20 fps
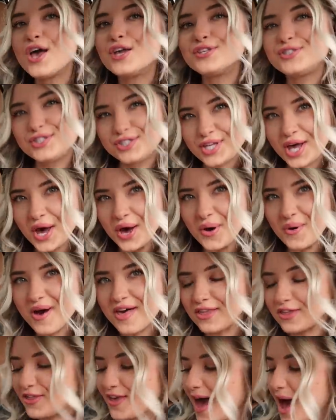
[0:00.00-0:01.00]
So,
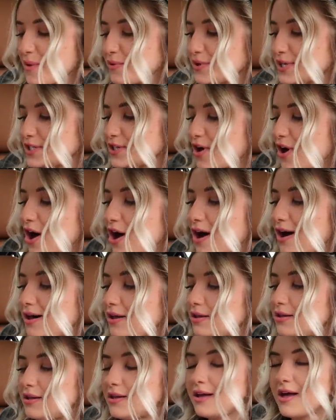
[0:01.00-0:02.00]
that was
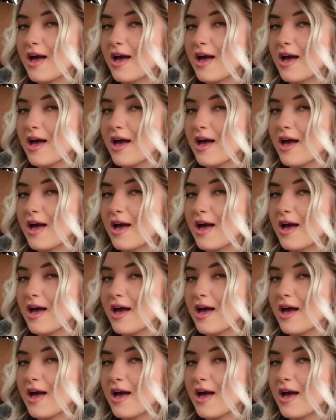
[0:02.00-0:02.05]
all